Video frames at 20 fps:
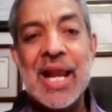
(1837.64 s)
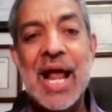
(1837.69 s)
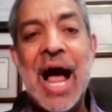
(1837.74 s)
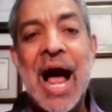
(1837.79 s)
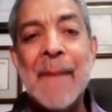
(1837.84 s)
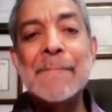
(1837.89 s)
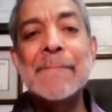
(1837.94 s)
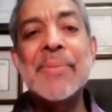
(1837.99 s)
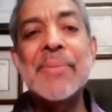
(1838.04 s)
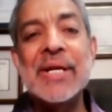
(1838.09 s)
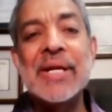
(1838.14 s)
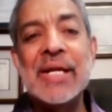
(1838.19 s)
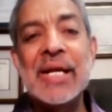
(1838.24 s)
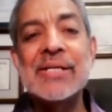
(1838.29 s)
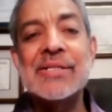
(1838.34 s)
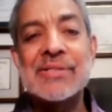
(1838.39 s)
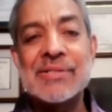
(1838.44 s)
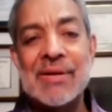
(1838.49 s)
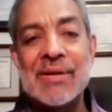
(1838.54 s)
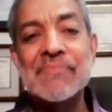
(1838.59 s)
I'm
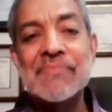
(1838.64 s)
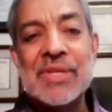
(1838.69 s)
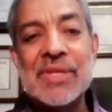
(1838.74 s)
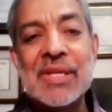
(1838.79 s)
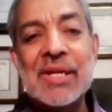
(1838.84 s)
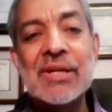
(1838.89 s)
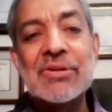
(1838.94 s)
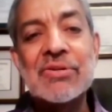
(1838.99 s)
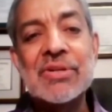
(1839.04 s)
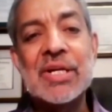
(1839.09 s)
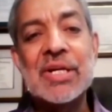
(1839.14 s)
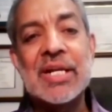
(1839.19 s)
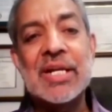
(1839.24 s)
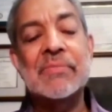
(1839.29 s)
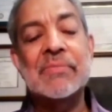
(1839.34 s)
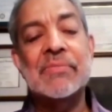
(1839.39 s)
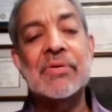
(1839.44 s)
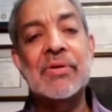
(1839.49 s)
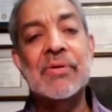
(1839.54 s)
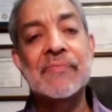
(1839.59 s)
bringing something to the
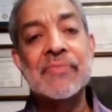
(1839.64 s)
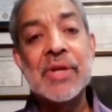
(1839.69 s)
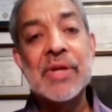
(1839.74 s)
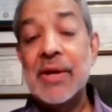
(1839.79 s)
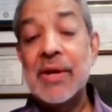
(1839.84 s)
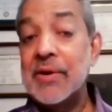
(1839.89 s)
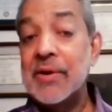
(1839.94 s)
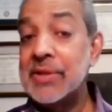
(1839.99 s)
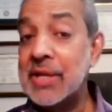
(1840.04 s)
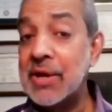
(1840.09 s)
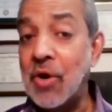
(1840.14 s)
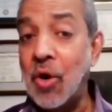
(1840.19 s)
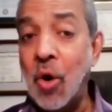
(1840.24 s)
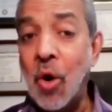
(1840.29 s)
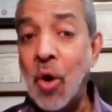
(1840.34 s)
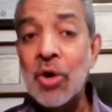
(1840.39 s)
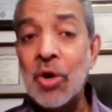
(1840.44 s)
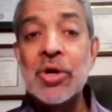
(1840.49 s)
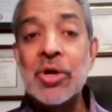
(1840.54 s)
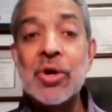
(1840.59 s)
table They
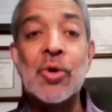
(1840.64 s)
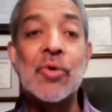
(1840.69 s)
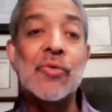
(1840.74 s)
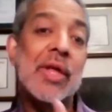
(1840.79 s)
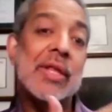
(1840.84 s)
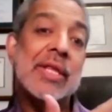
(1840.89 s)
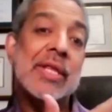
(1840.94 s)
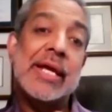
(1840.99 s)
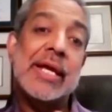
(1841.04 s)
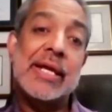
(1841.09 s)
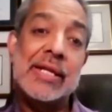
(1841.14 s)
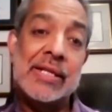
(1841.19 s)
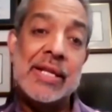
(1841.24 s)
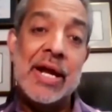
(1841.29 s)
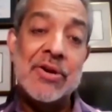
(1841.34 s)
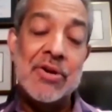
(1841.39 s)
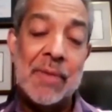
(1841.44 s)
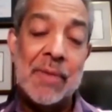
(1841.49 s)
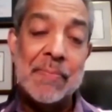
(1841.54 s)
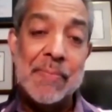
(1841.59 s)
all know that they
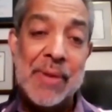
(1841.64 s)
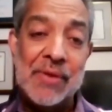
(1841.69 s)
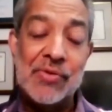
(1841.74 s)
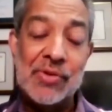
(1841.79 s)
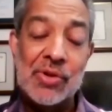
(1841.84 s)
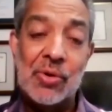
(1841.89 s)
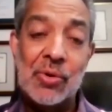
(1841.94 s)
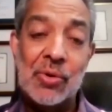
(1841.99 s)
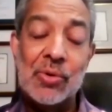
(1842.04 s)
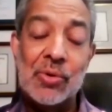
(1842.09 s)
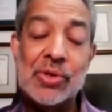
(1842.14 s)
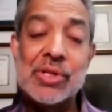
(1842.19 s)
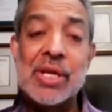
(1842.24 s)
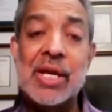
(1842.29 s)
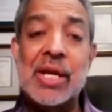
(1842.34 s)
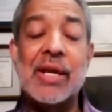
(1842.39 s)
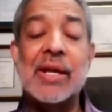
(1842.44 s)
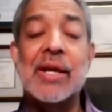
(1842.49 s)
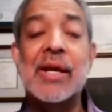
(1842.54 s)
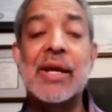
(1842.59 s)
are not paying for the whole
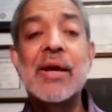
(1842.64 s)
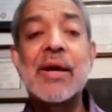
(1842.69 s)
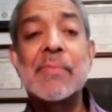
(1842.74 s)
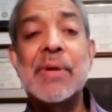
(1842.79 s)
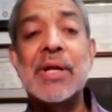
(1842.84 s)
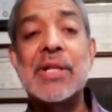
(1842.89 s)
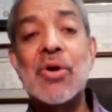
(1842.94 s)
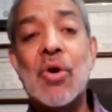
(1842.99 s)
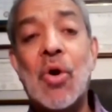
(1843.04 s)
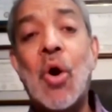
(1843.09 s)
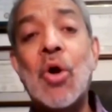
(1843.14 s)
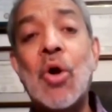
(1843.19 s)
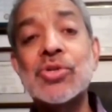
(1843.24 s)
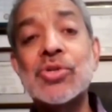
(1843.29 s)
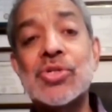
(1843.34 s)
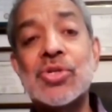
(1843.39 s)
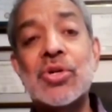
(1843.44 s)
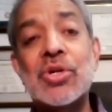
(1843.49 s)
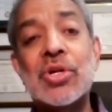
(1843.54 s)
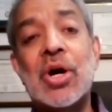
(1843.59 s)
thing, but they
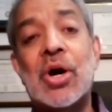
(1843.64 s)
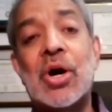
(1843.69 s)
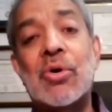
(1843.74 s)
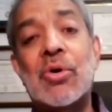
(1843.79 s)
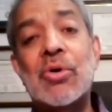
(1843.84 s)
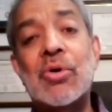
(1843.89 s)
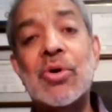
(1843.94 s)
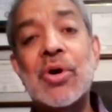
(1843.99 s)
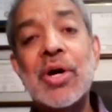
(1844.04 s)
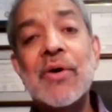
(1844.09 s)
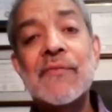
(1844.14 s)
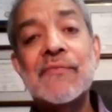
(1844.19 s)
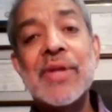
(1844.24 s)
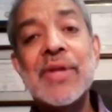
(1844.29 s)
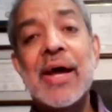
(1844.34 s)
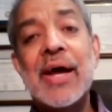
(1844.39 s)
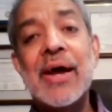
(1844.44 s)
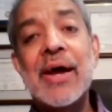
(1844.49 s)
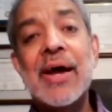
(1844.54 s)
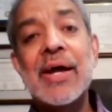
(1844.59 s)
also know
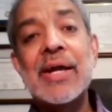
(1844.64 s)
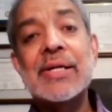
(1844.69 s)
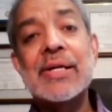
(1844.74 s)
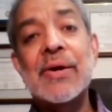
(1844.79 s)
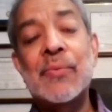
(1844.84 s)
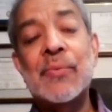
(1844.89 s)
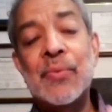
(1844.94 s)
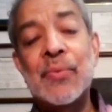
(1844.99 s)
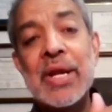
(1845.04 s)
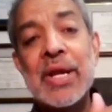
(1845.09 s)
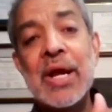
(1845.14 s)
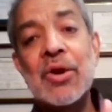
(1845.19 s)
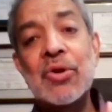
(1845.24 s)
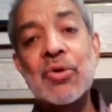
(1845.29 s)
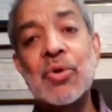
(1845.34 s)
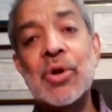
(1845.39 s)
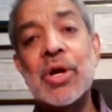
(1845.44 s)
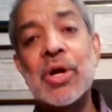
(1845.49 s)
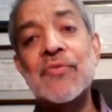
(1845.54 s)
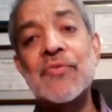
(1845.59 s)
that we are
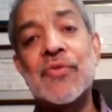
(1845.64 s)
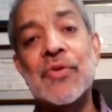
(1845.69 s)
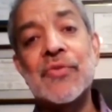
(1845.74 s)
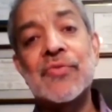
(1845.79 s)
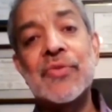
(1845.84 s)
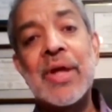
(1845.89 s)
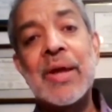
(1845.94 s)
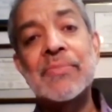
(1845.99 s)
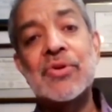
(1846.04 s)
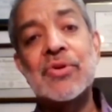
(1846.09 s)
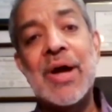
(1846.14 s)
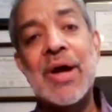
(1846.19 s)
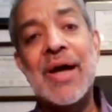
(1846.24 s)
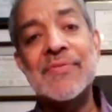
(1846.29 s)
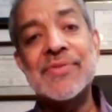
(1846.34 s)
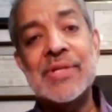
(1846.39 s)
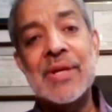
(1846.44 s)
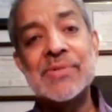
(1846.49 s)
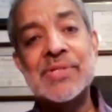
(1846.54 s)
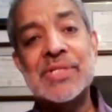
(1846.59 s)
looking for them to have
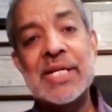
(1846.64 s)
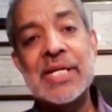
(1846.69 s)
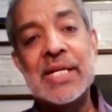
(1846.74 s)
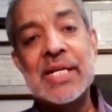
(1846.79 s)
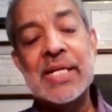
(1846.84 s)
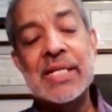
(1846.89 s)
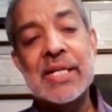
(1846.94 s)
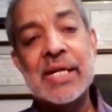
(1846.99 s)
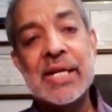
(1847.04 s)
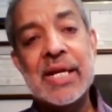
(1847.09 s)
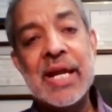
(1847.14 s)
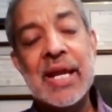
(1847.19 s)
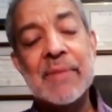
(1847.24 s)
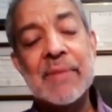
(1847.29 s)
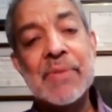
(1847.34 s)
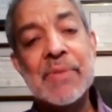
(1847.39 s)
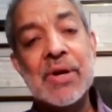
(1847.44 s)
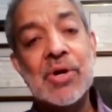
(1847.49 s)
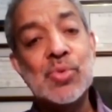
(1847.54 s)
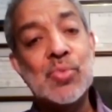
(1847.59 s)
some skin in the game,
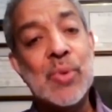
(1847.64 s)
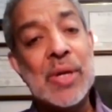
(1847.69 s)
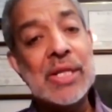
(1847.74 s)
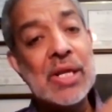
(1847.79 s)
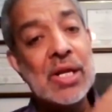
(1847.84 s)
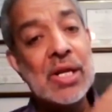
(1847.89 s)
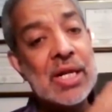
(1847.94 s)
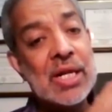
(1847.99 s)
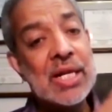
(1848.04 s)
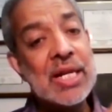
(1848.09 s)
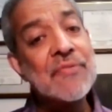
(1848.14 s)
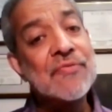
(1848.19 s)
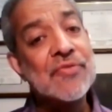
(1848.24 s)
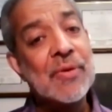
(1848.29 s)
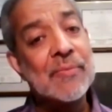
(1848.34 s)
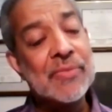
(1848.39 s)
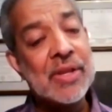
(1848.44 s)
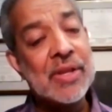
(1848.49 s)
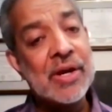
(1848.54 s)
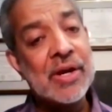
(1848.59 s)
because when they leave
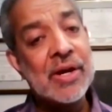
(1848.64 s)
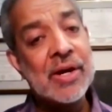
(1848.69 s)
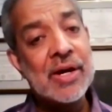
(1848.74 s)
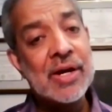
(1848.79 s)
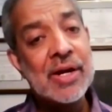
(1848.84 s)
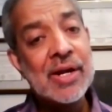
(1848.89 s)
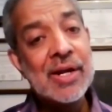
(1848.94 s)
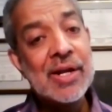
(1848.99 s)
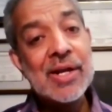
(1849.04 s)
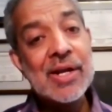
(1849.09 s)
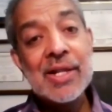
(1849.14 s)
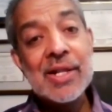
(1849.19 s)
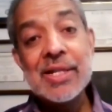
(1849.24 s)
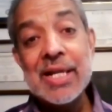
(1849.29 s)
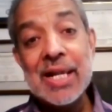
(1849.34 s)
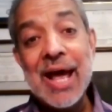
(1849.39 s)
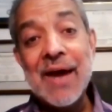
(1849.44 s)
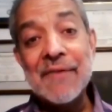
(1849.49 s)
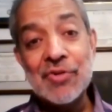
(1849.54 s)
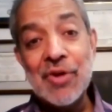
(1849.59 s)
from there,
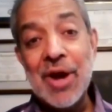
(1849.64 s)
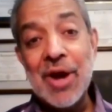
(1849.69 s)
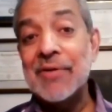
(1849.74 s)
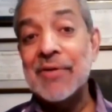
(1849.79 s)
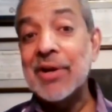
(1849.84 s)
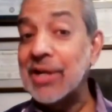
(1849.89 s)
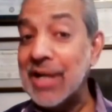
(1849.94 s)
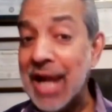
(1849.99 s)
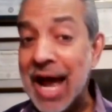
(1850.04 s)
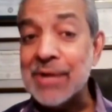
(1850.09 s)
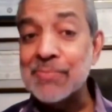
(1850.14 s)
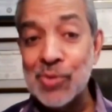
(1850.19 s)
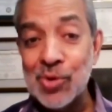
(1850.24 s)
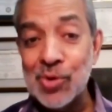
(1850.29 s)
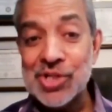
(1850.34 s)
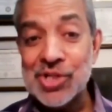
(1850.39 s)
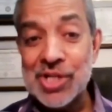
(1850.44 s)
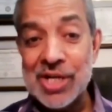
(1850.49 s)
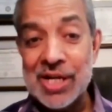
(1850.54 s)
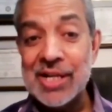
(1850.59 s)
they'll have to have a lot more
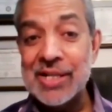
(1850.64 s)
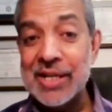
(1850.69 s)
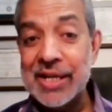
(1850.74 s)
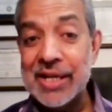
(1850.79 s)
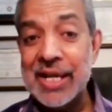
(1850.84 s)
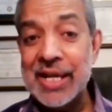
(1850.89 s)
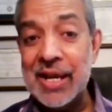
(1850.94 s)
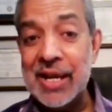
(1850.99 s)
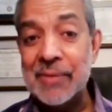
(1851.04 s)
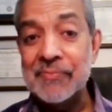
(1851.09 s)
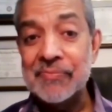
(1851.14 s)
skin in the game.